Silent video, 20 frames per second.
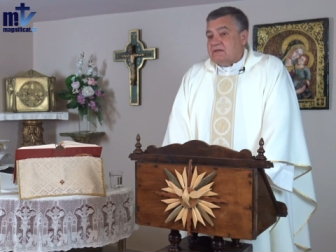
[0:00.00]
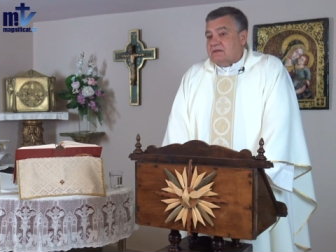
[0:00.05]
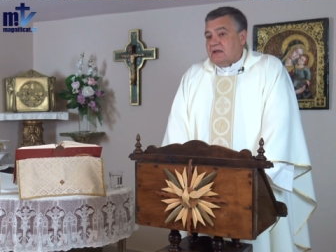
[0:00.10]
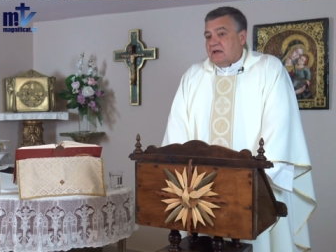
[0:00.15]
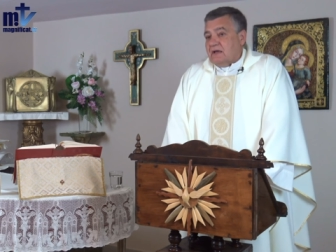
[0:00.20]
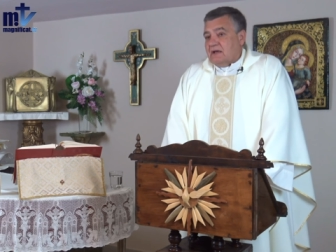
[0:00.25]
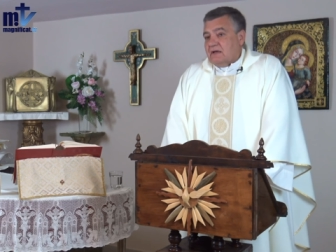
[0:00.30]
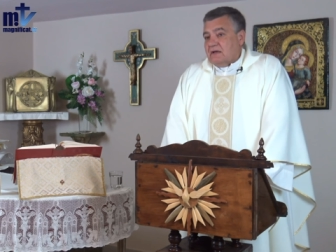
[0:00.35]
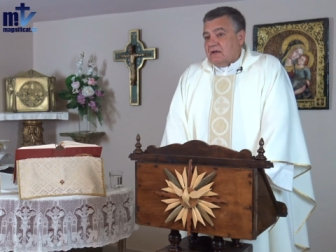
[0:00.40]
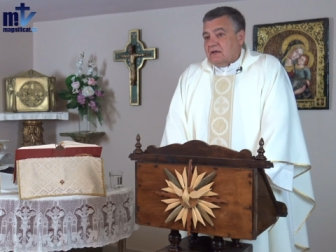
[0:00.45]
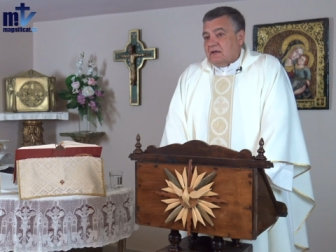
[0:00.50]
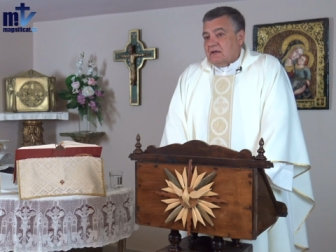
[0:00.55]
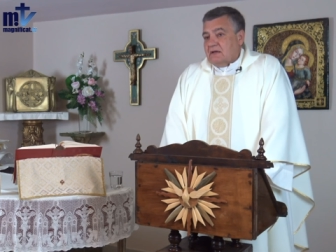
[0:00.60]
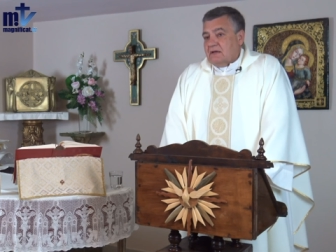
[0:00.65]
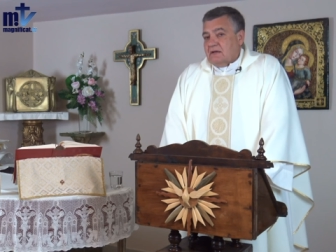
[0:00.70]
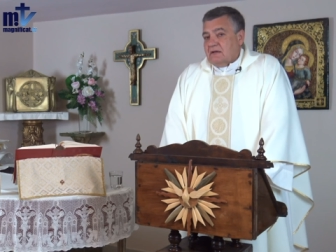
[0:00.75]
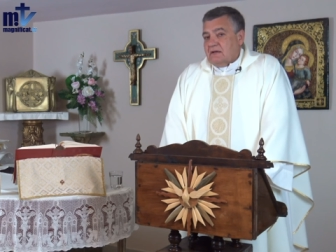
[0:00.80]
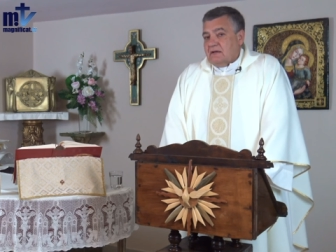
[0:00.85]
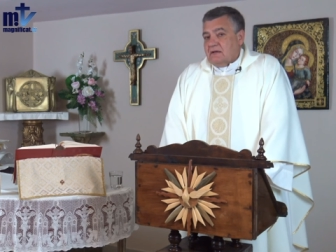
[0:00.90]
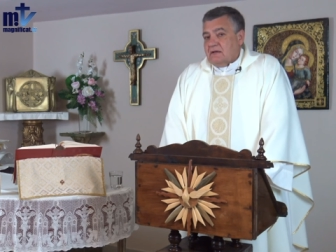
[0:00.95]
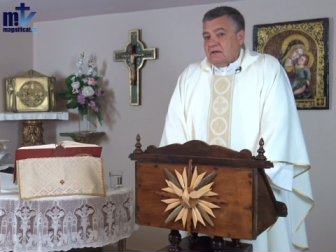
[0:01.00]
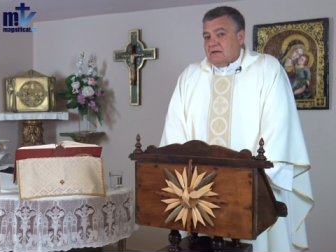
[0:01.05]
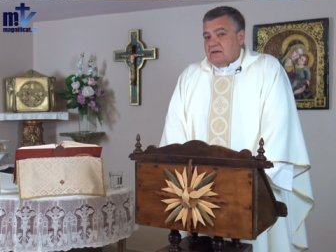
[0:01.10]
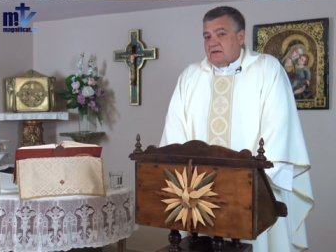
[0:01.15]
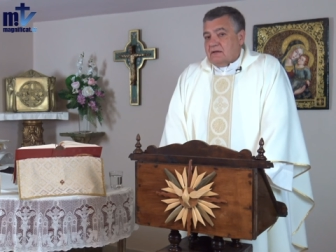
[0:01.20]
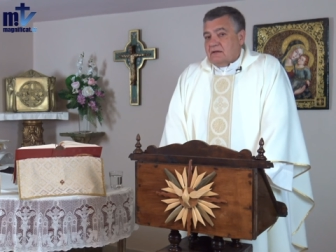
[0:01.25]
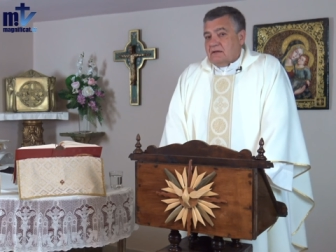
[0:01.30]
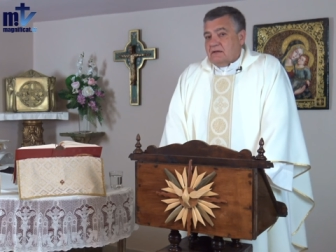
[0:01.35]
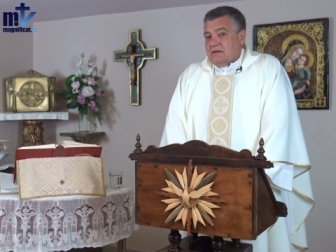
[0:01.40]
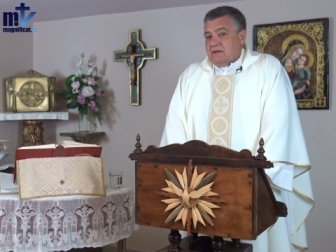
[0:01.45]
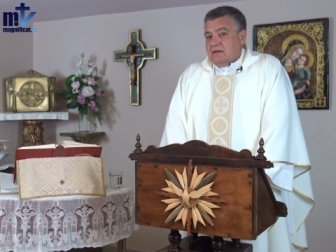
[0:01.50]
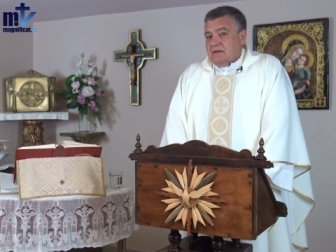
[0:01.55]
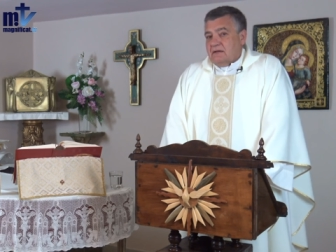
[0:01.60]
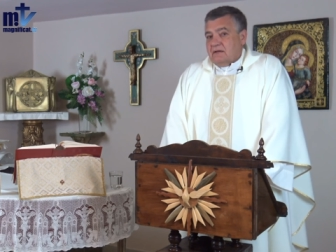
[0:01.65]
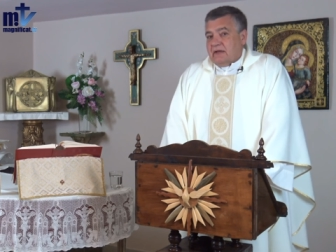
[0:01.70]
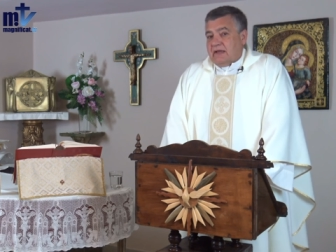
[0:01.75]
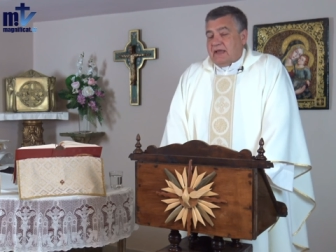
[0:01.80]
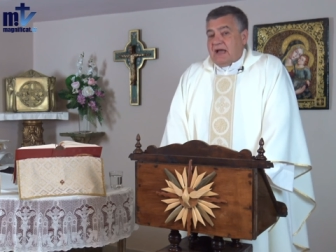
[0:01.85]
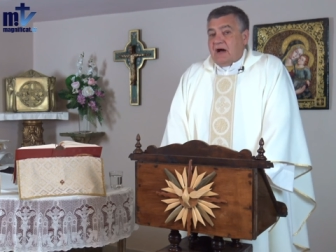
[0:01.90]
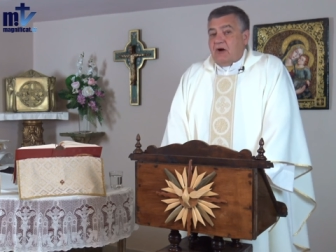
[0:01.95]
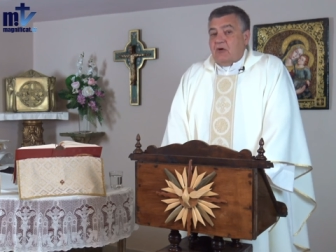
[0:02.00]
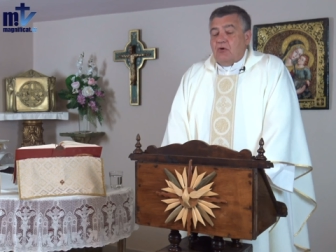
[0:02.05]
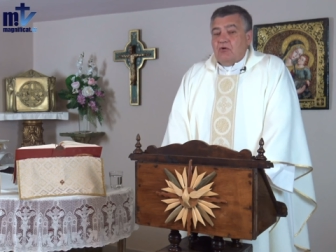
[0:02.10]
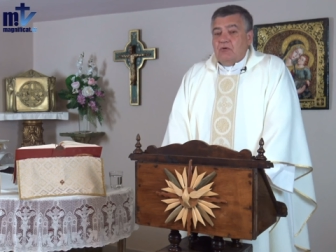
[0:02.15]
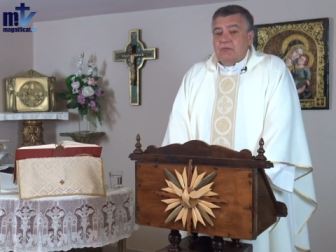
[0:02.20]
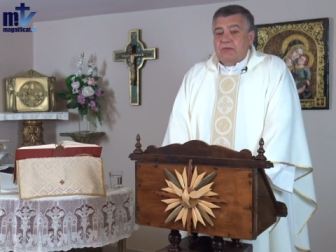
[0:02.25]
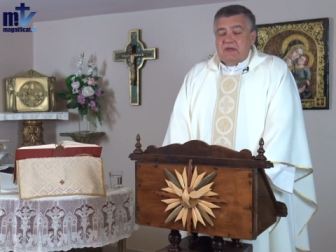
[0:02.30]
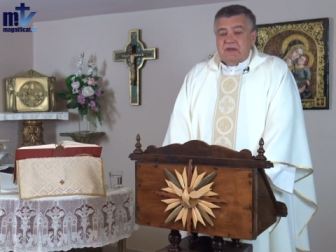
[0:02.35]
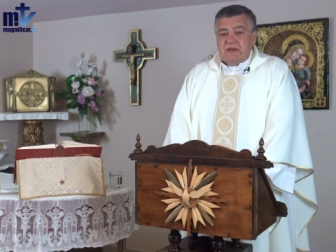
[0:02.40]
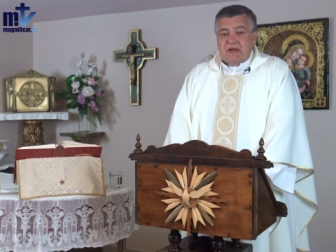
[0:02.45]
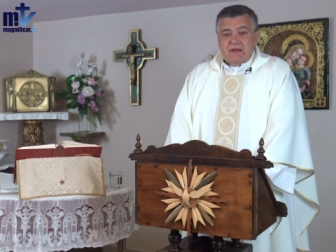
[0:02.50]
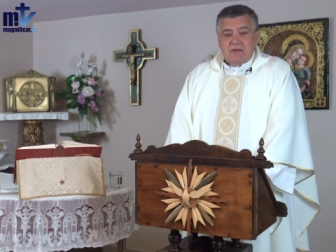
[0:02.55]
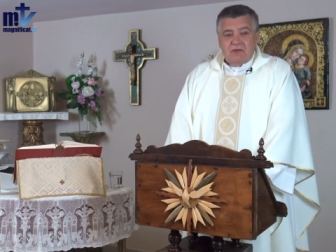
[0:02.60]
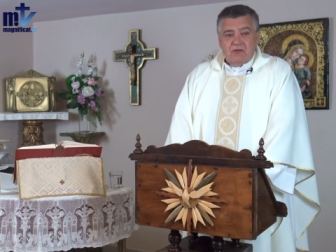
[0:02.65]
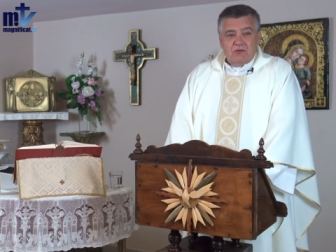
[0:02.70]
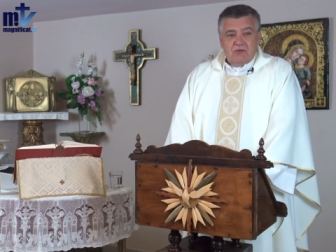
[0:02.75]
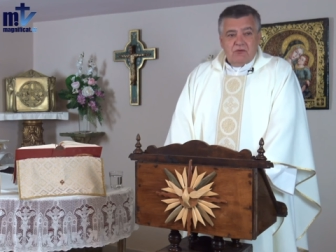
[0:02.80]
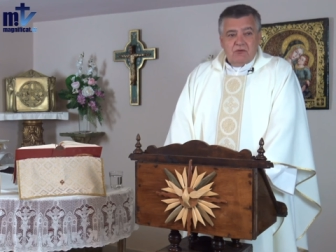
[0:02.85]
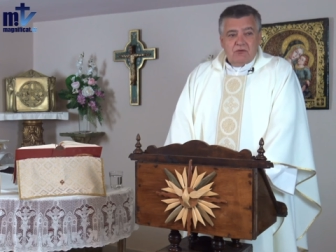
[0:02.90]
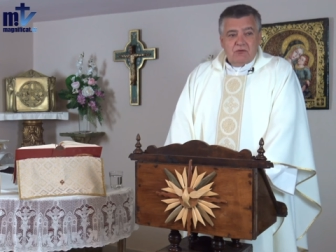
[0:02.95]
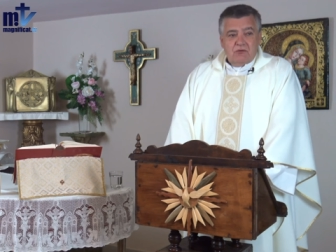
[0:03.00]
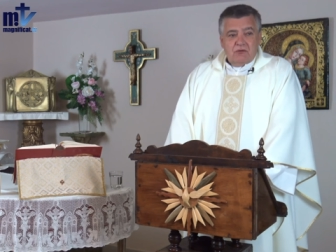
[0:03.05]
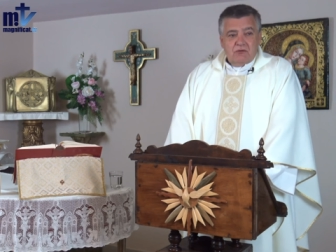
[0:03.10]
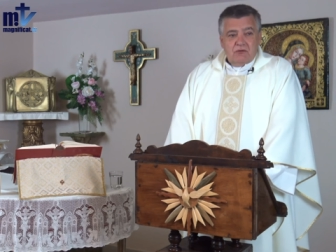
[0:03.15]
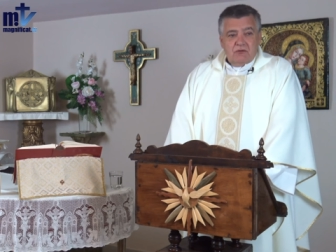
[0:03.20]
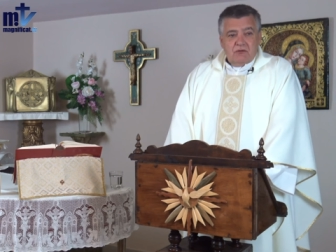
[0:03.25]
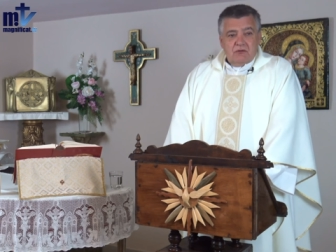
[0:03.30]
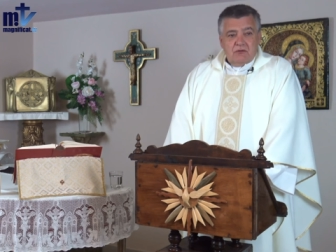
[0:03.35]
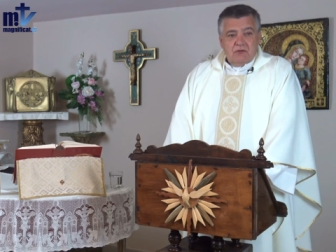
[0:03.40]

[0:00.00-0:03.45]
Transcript: that has forgotten that the objective